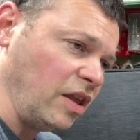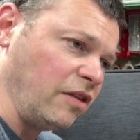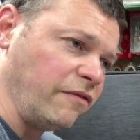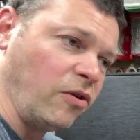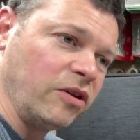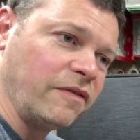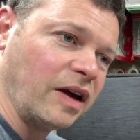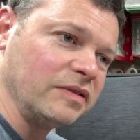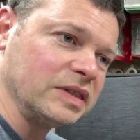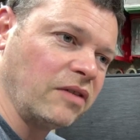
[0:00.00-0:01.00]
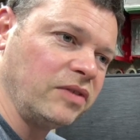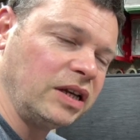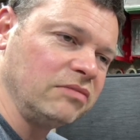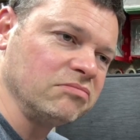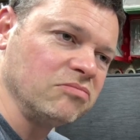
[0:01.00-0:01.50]
the
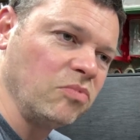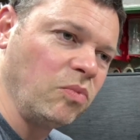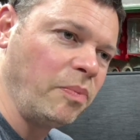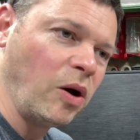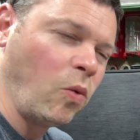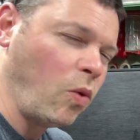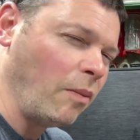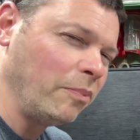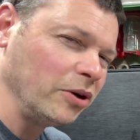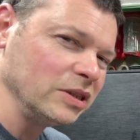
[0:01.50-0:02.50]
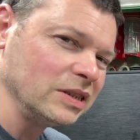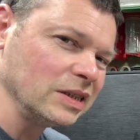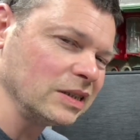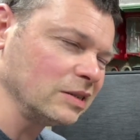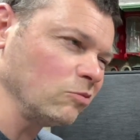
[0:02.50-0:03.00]
4570 about
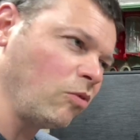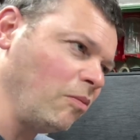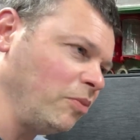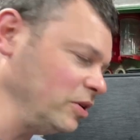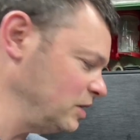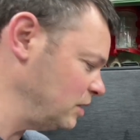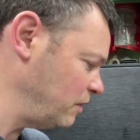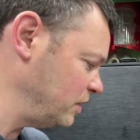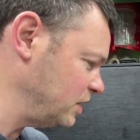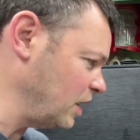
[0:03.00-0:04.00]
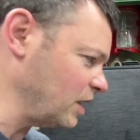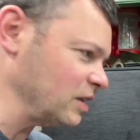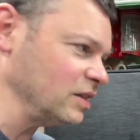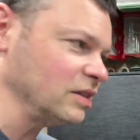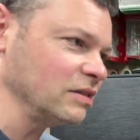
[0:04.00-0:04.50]
1.6 1.7
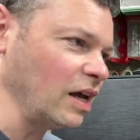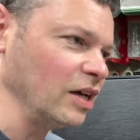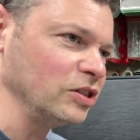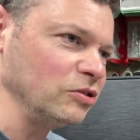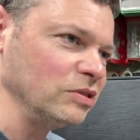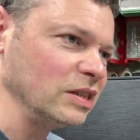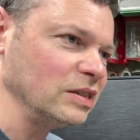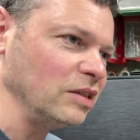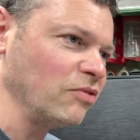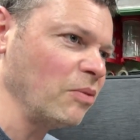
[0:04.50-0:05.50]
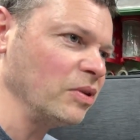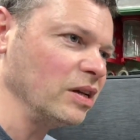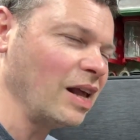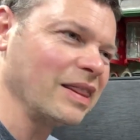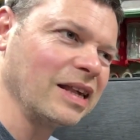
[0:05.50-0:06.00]
seconds, 260 ramped,
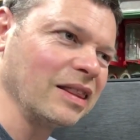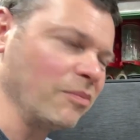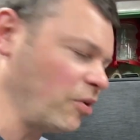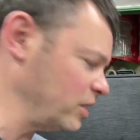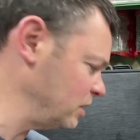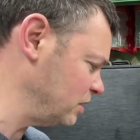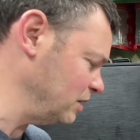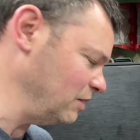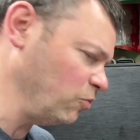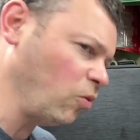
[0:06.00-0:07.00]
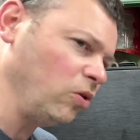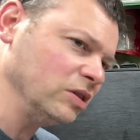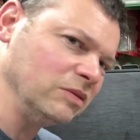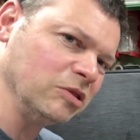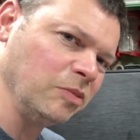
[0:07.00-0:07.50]
and I think the brass wall
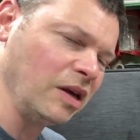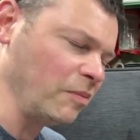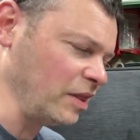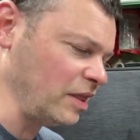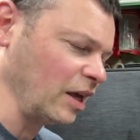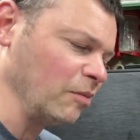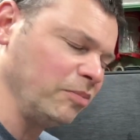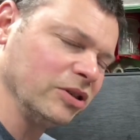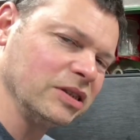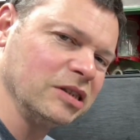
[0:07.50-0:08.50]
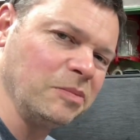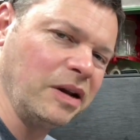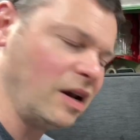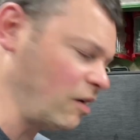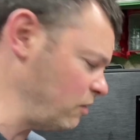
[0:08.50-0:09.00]
seems to be a bit thicker, plus it's a
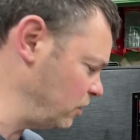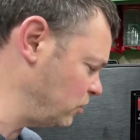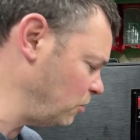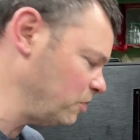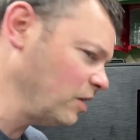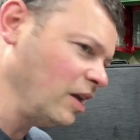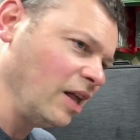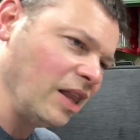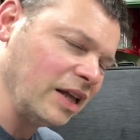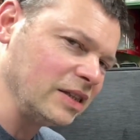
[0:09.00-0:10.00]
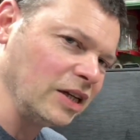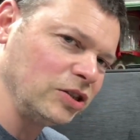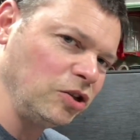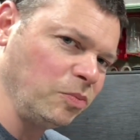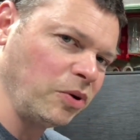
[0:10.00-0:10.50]
bit narrow at the top. That's
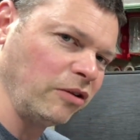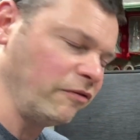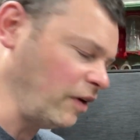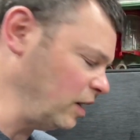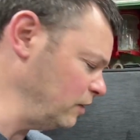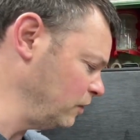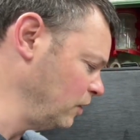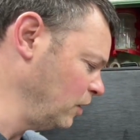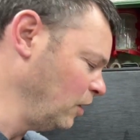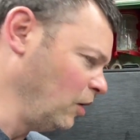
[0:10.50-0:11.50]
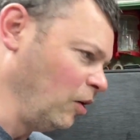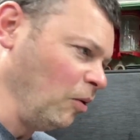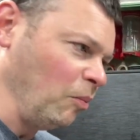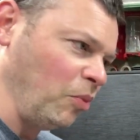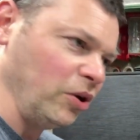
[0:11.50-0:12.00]
like 2.5,
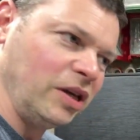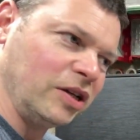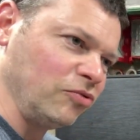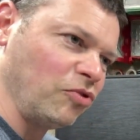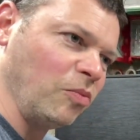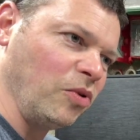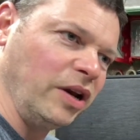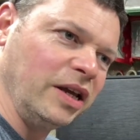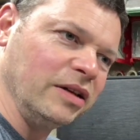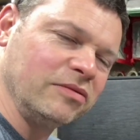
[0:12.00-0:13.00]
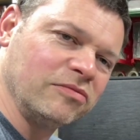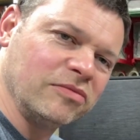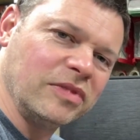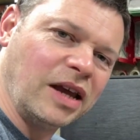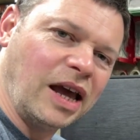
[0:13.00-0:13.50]
but you can drop one in
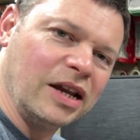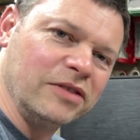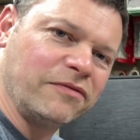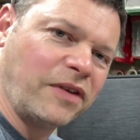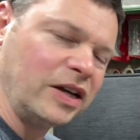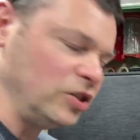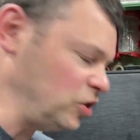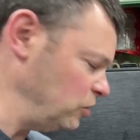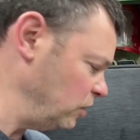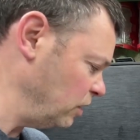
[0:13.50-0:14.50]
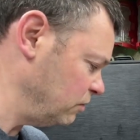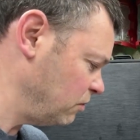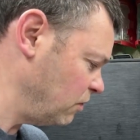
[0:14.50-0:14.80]
and fine tune it.